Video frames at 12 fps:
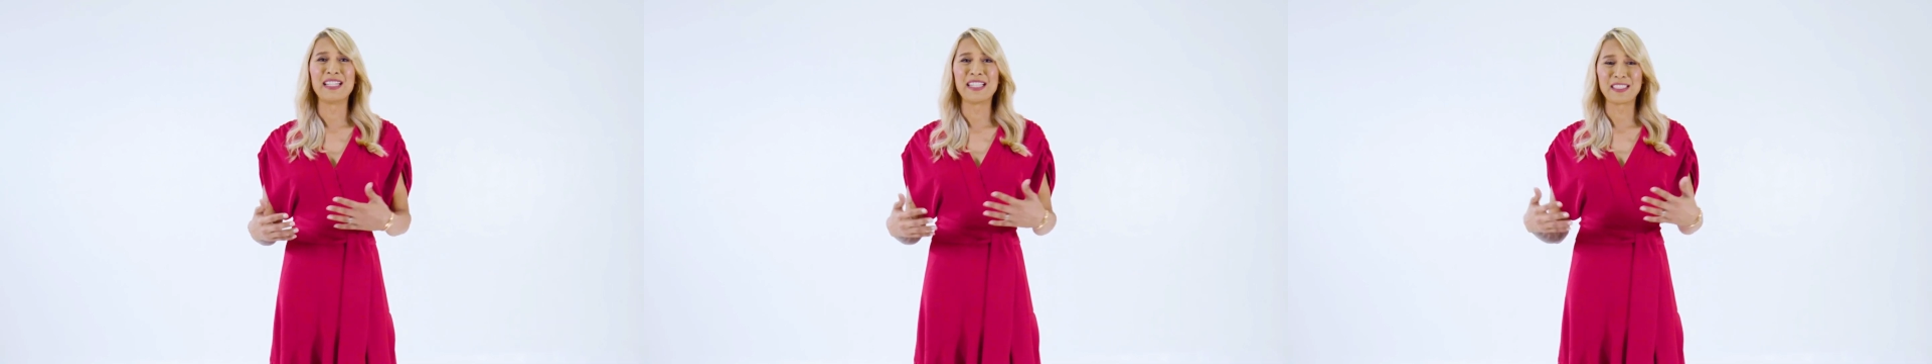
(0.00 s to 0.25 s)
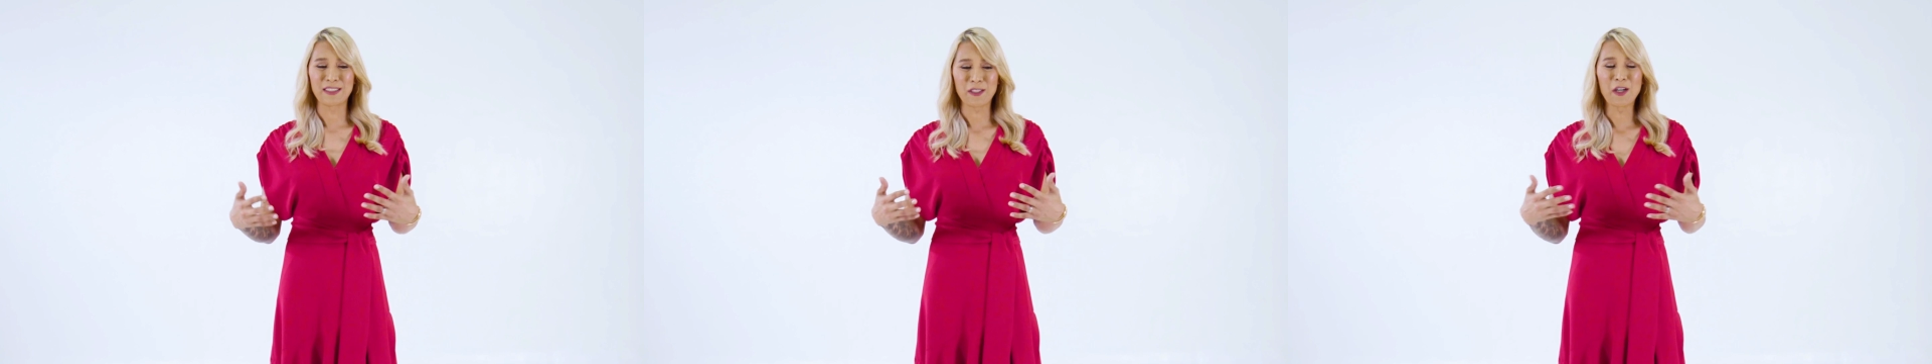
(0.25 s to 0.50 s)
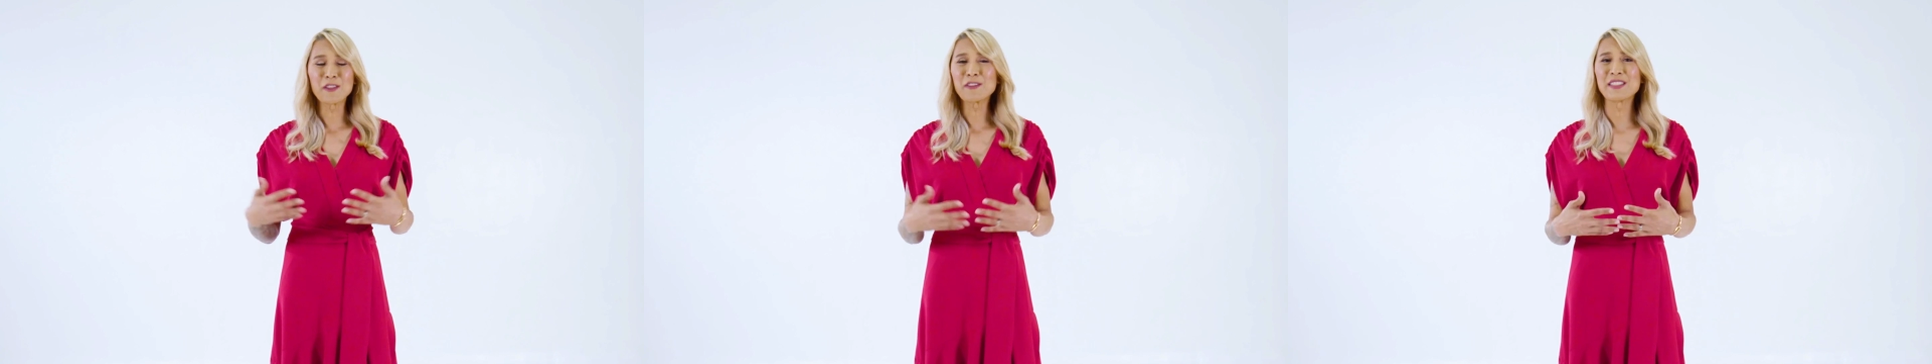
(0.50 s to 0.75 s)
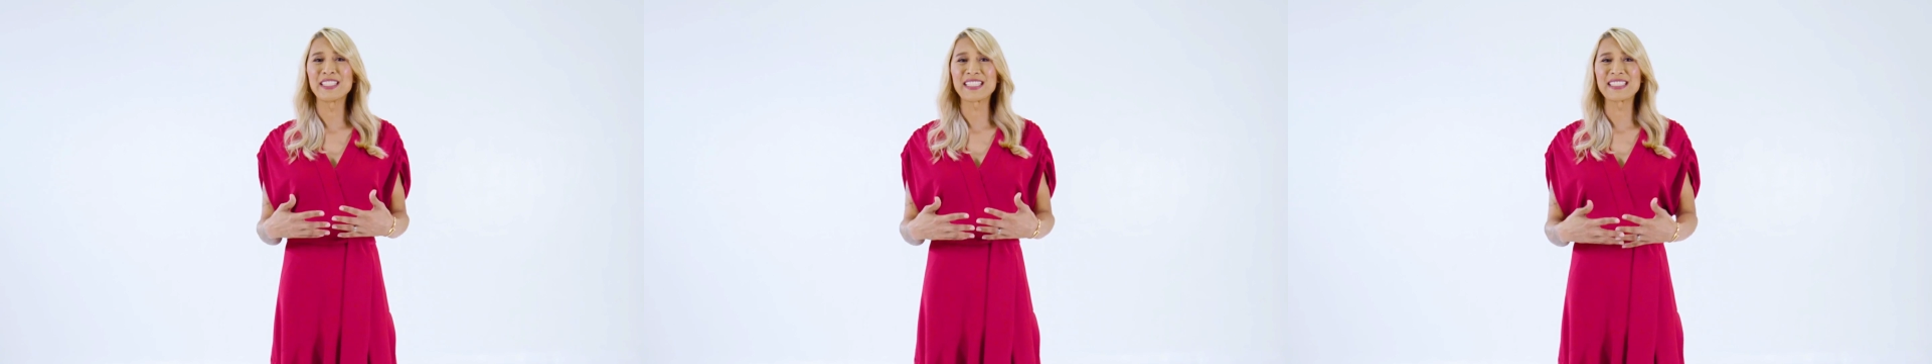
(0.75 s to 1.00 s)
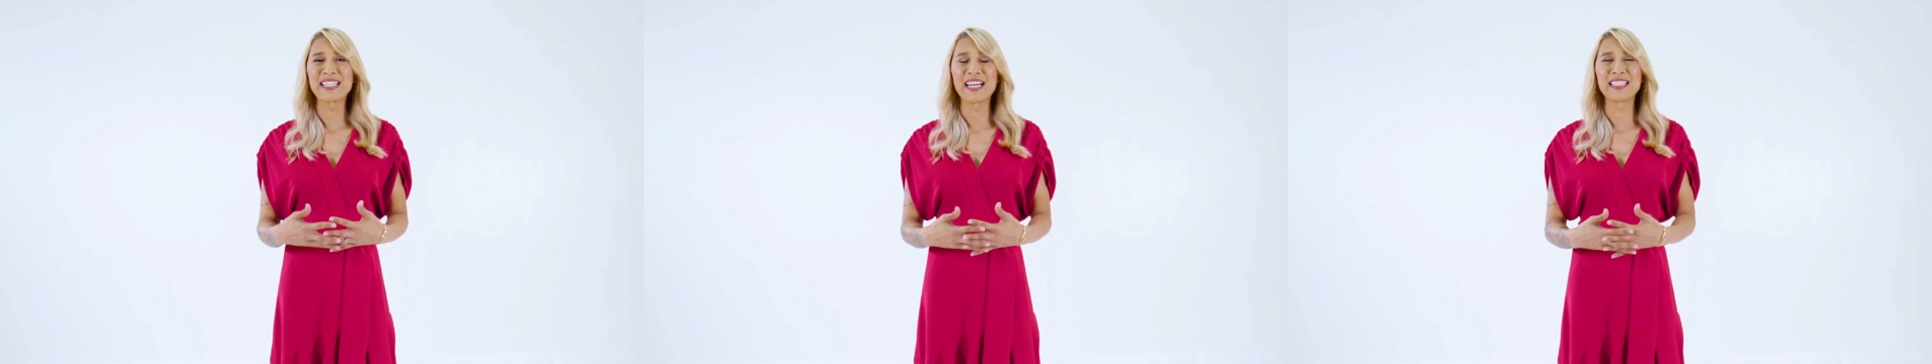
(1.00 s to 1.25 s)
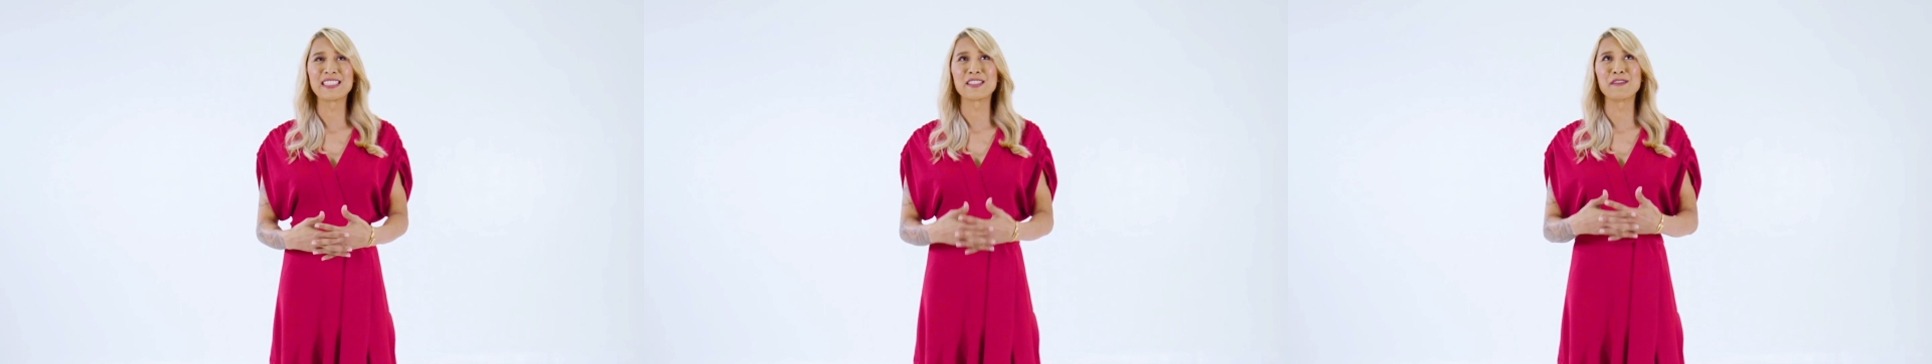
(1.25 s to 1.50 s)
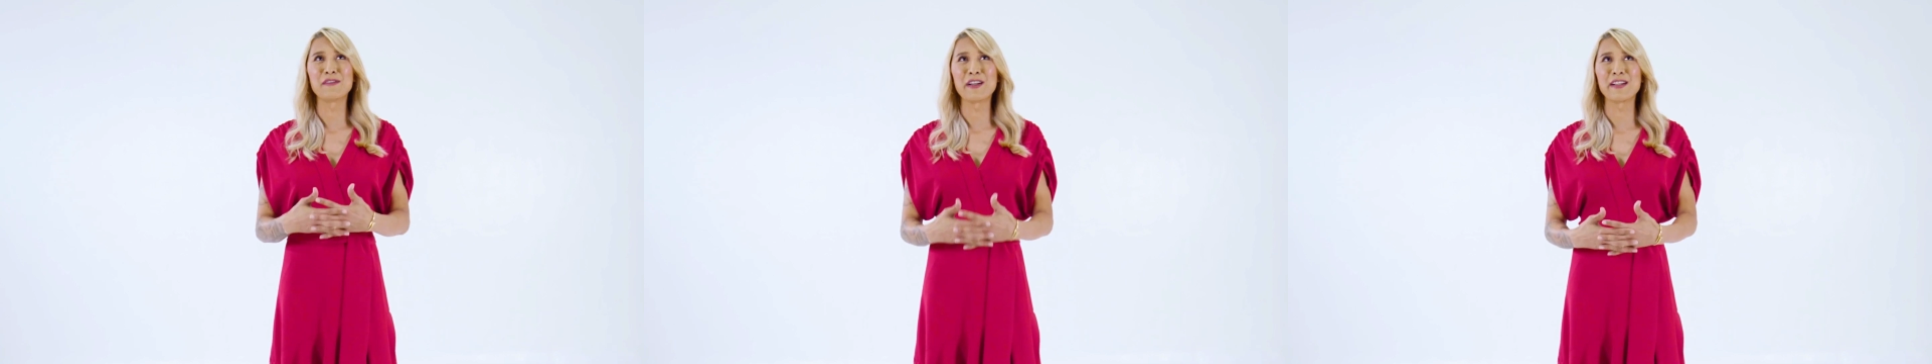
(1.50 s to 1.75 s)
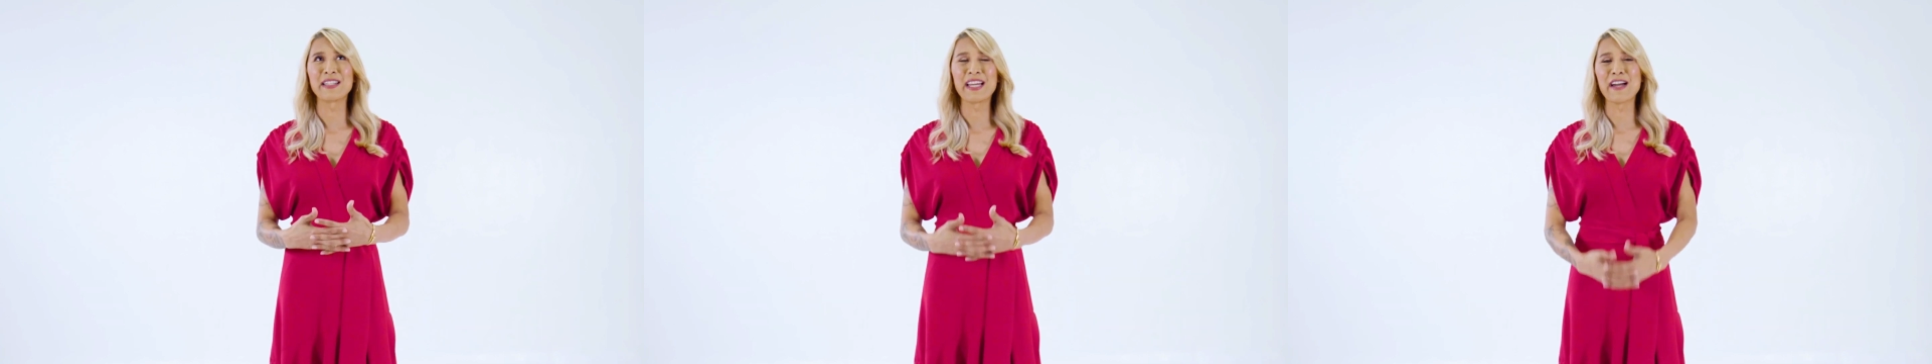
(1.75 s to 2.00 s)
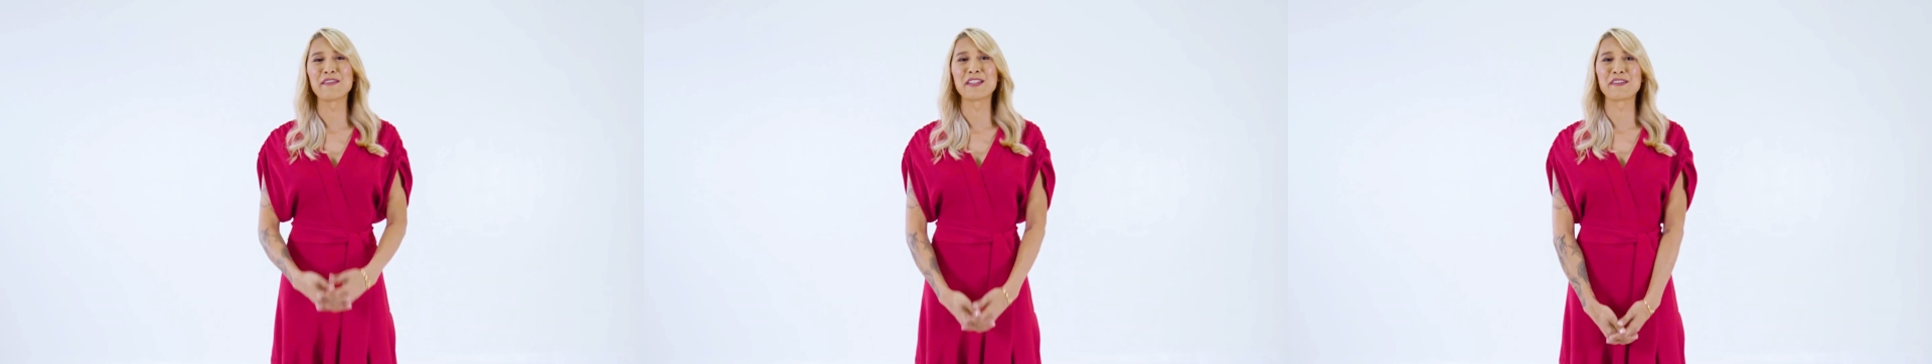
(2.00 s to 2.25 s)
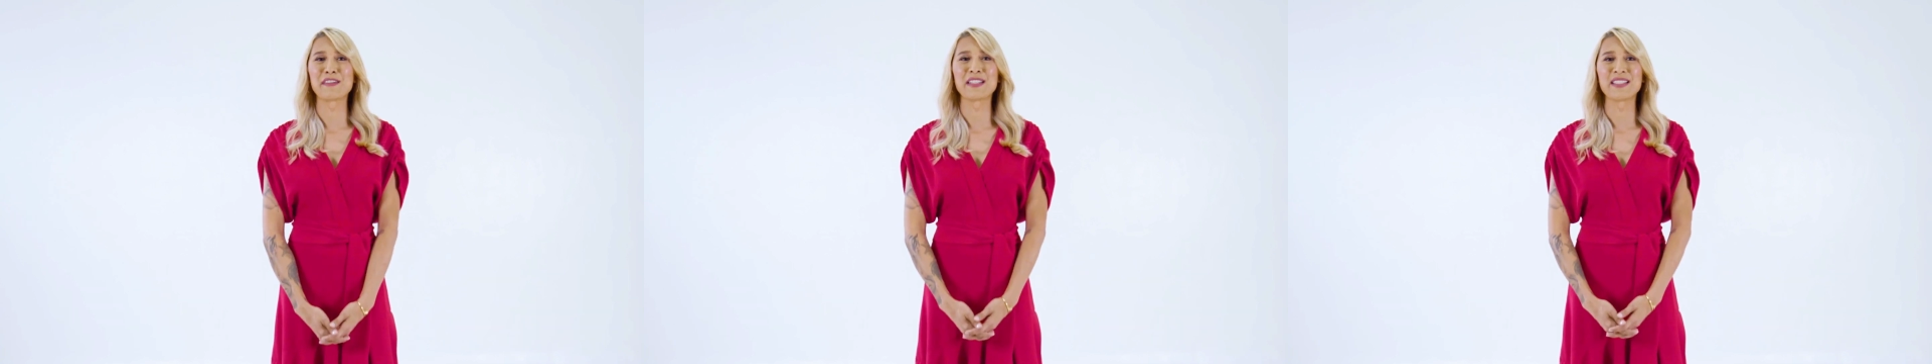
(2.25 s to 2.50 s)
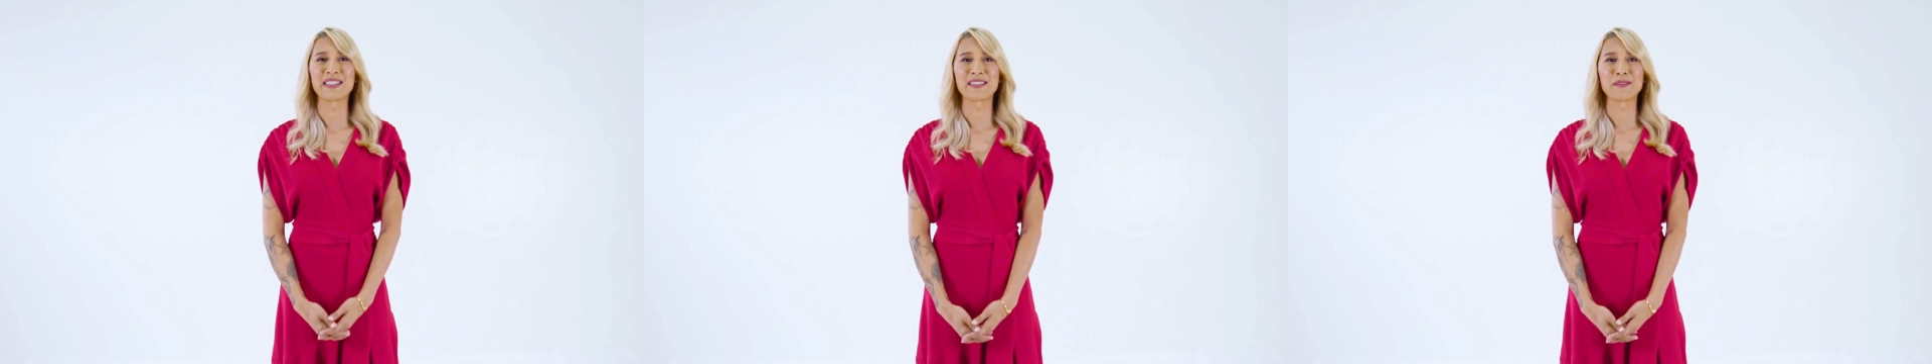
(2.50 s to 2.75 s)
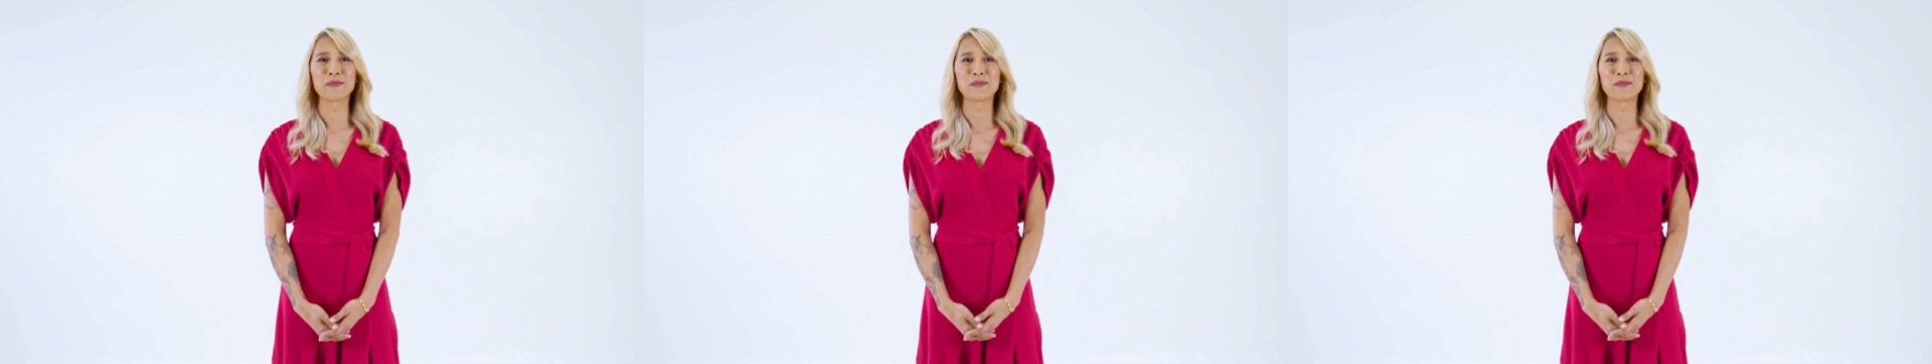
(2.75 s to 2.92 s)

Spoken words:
It contradicts and it's a very heavy feeling.